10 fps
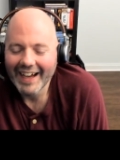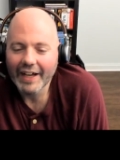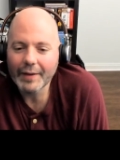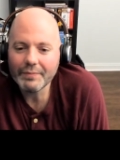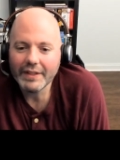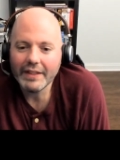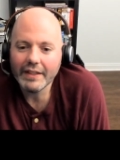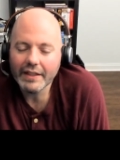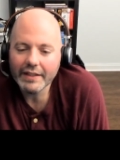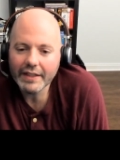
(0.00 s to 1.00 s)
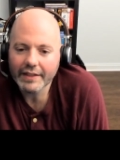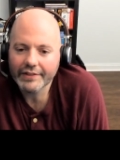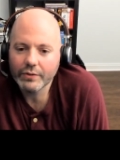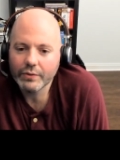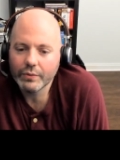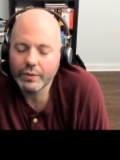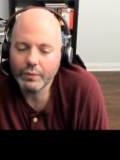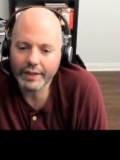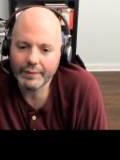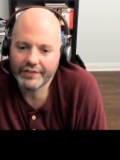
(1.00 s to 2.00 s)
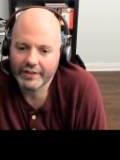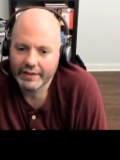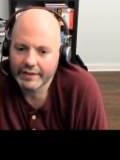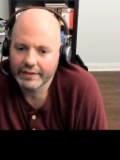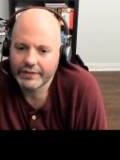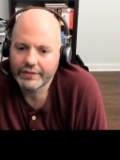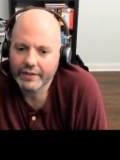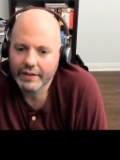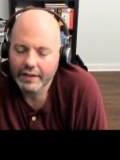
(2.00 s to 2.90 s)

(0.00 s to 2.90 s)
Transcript: So what I would say is